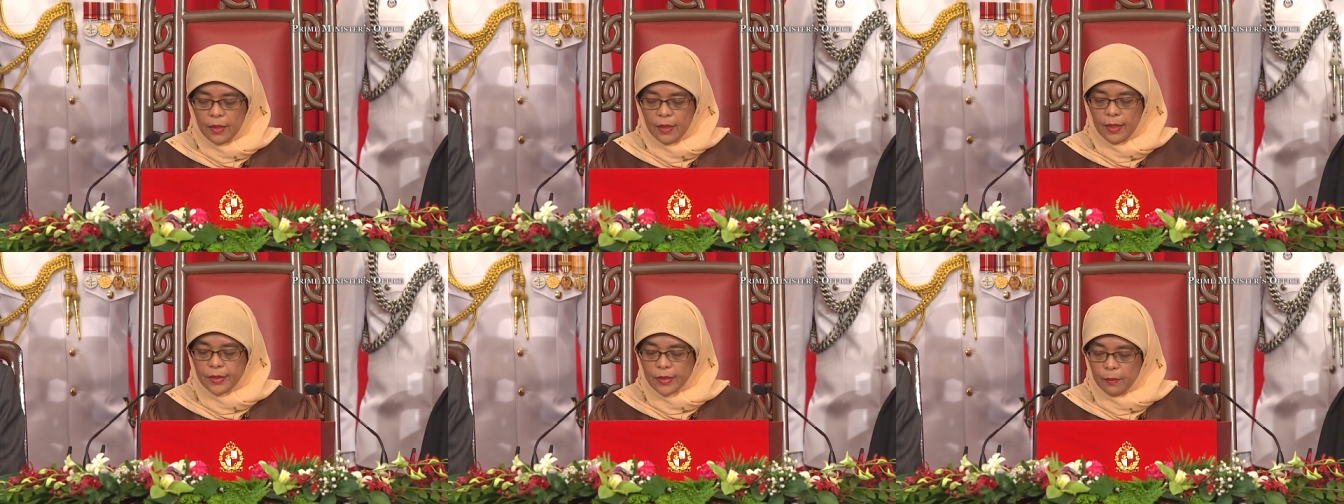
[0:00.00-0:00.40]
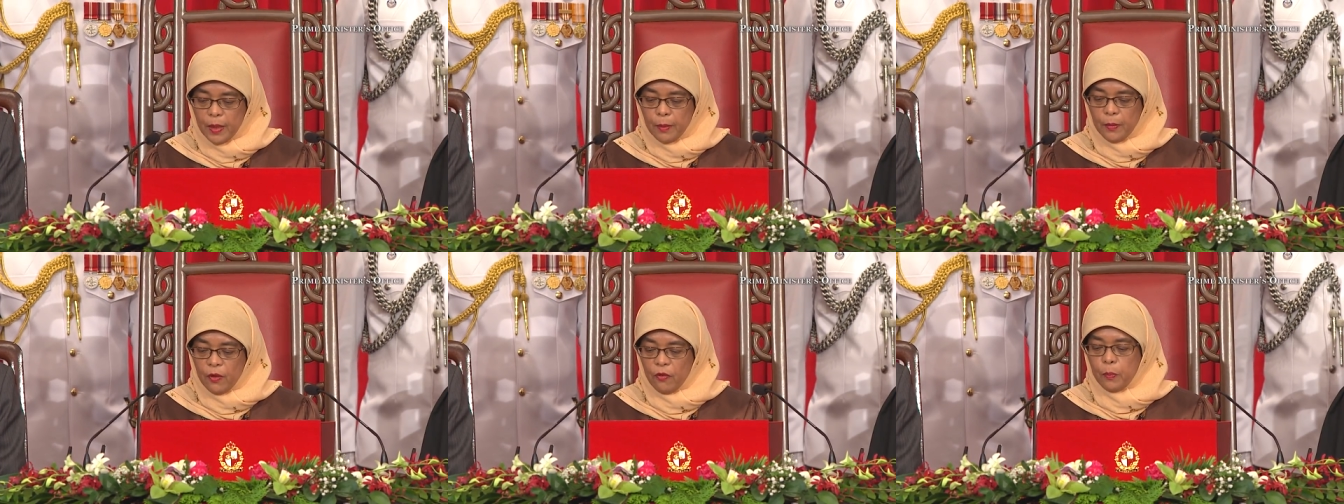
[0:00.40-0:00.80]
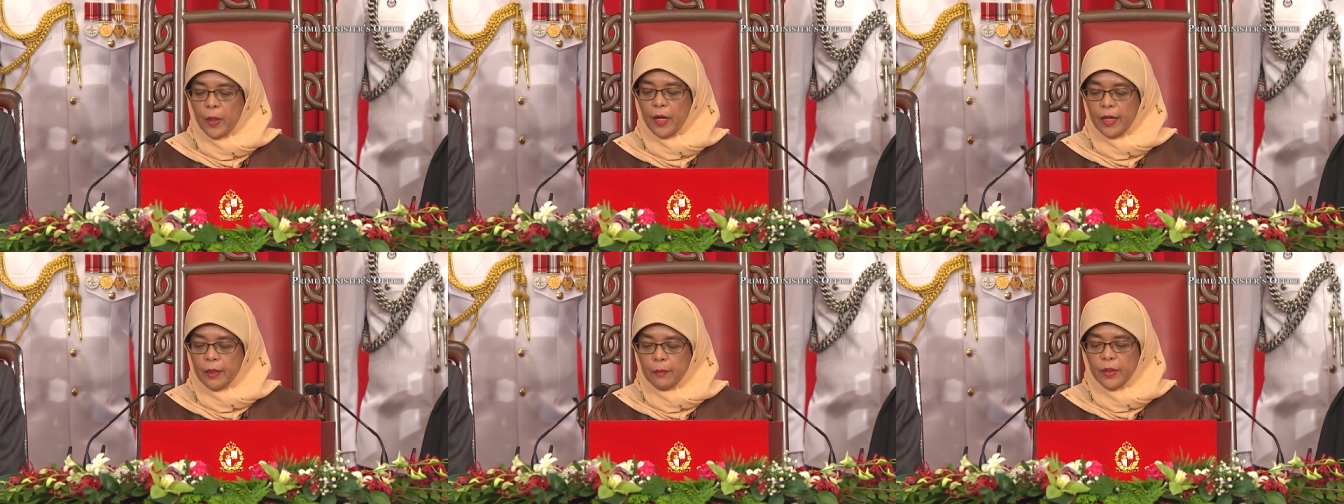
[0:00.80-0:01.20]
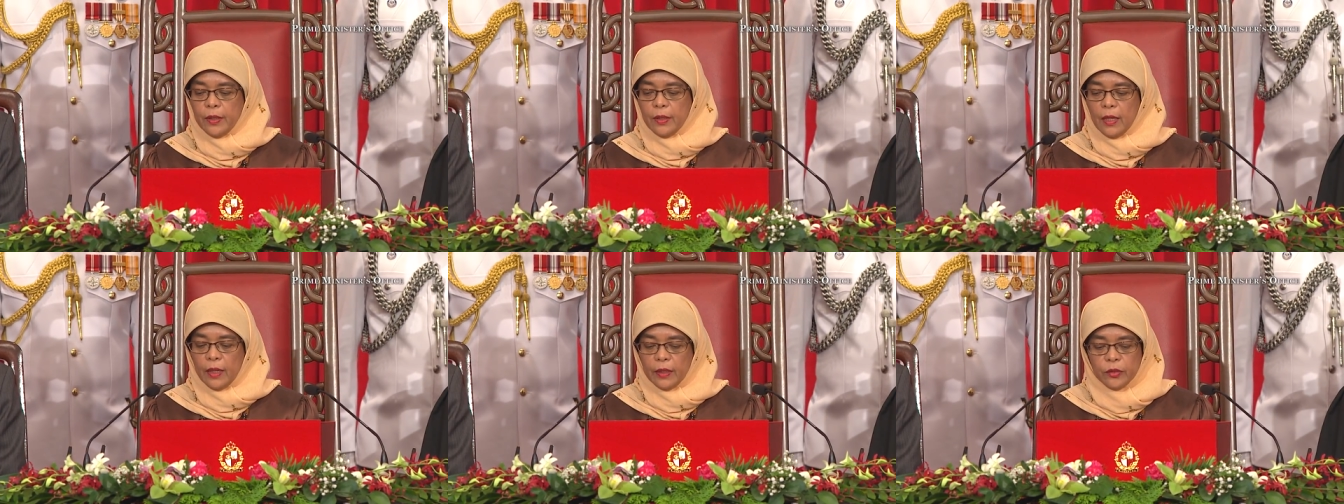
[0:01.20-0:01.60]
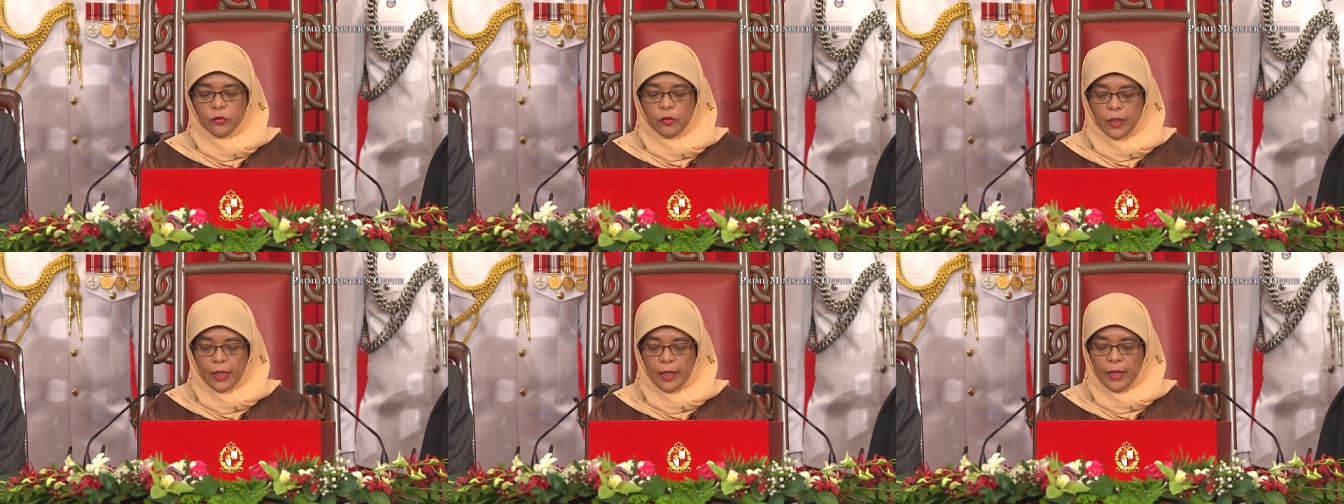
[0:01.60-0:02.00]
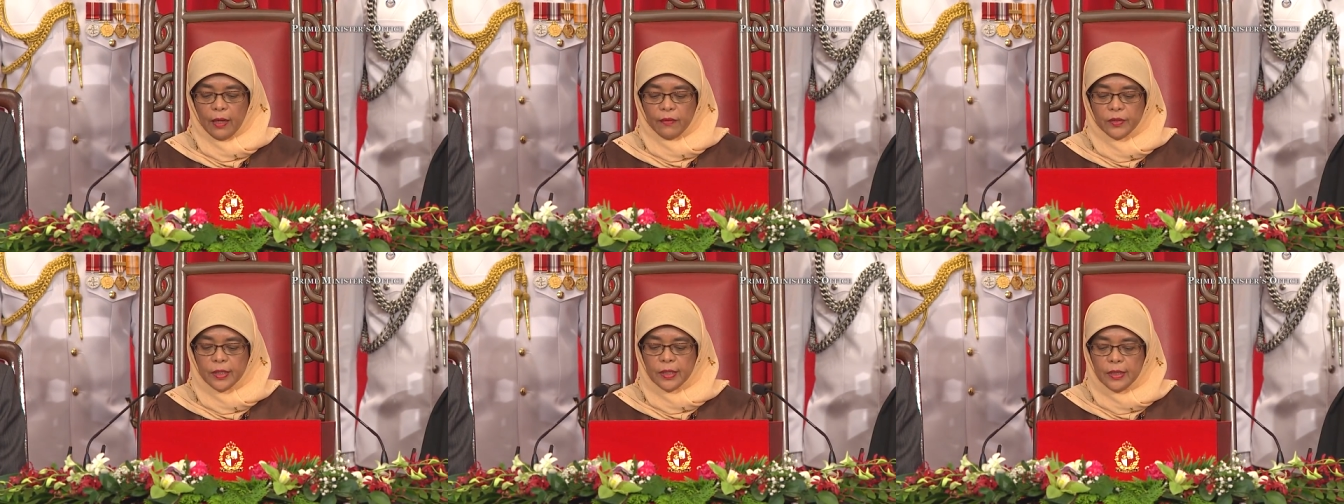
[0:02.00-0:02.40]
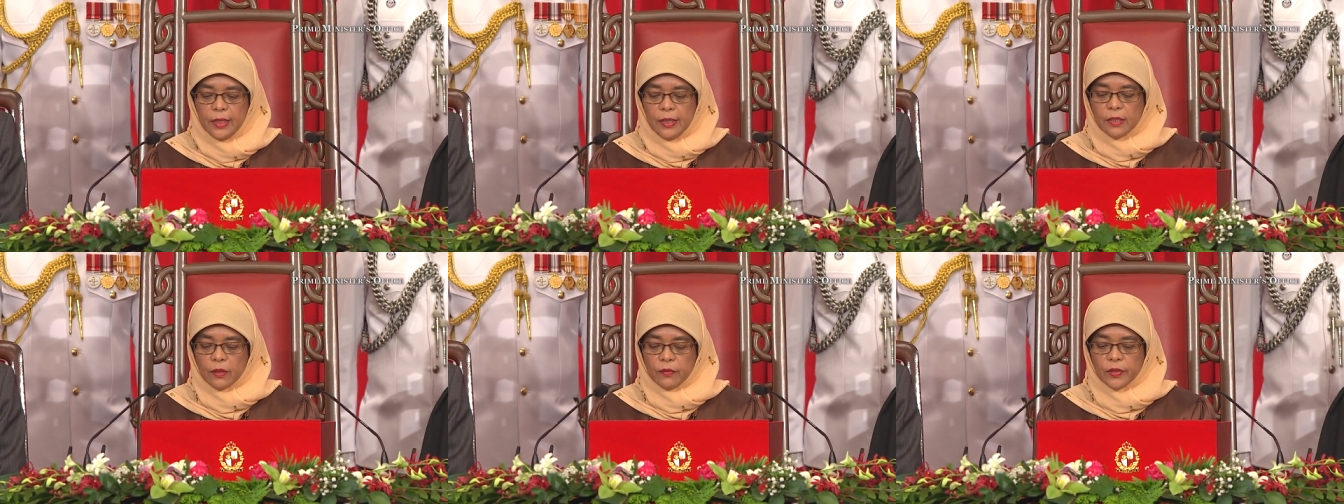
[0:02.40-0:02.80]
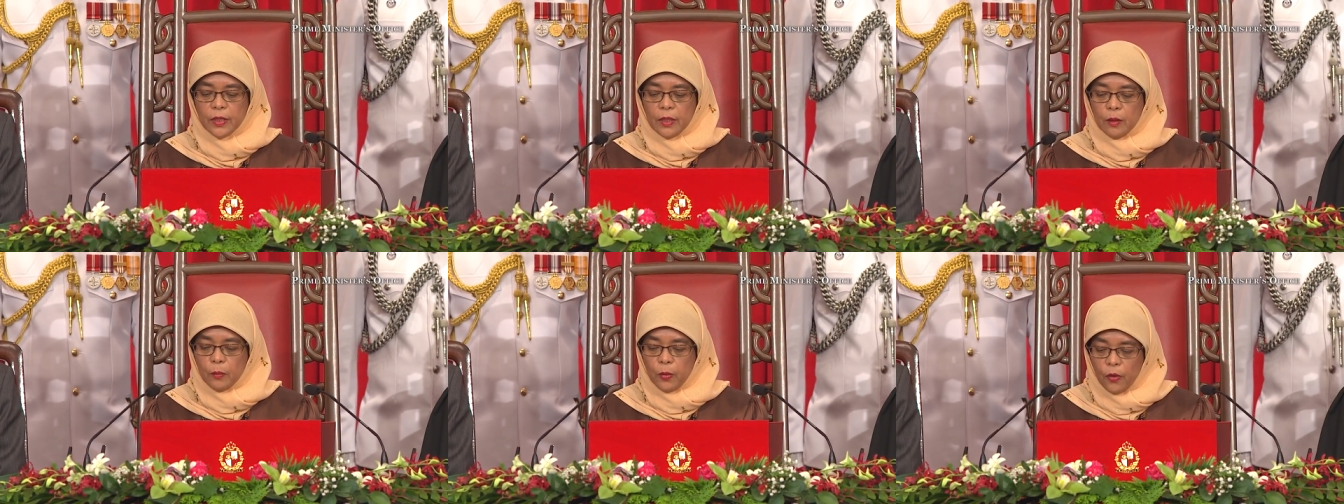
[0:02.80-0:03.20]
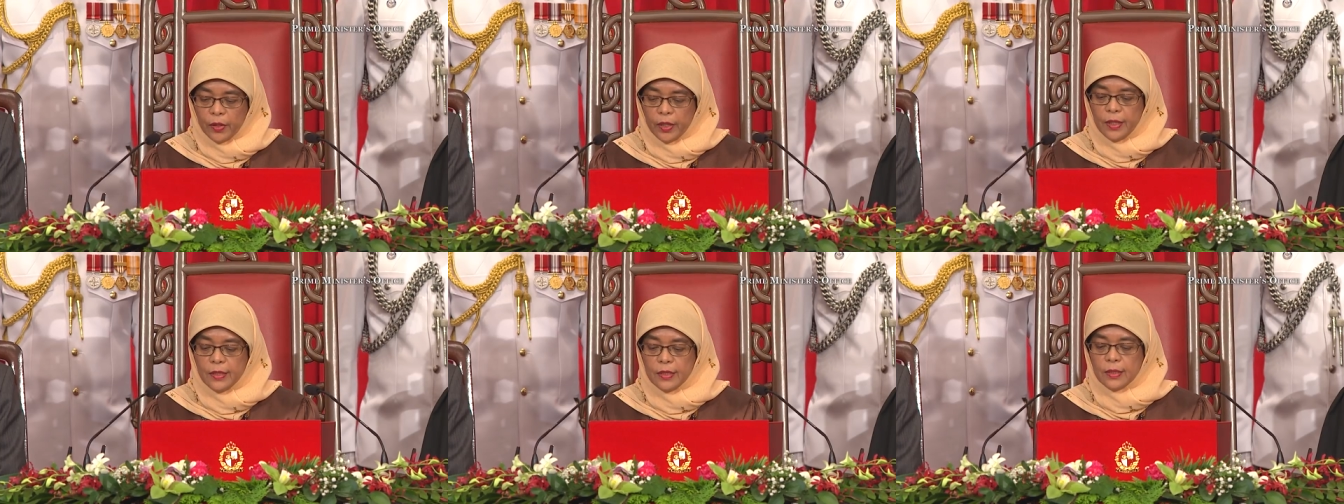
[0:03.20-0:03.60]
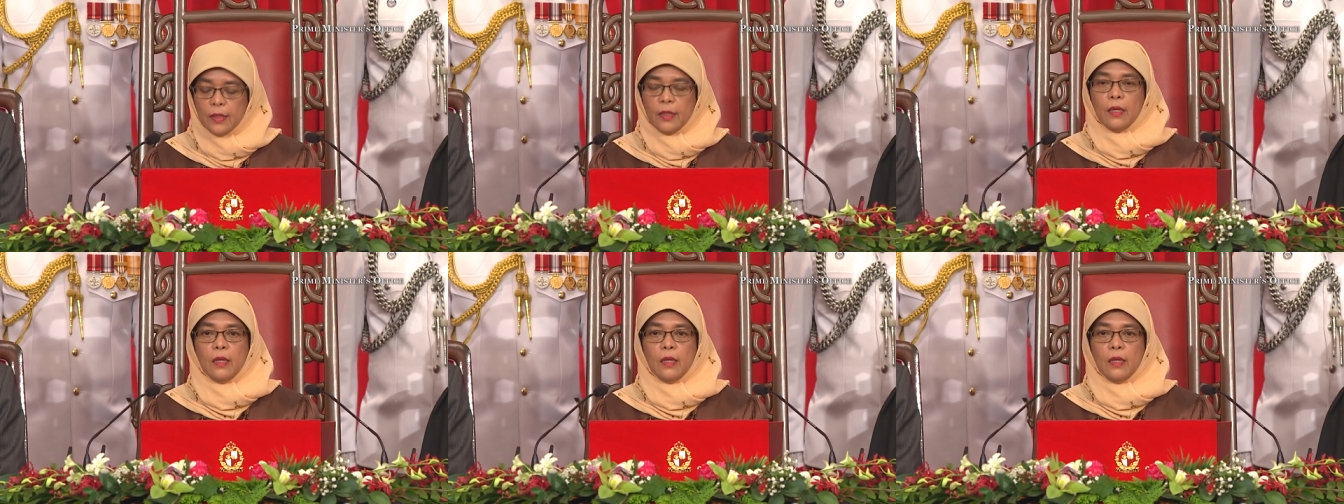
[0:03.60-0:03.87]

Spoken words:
As a member of parliament, I took care of the needs of Singaporeans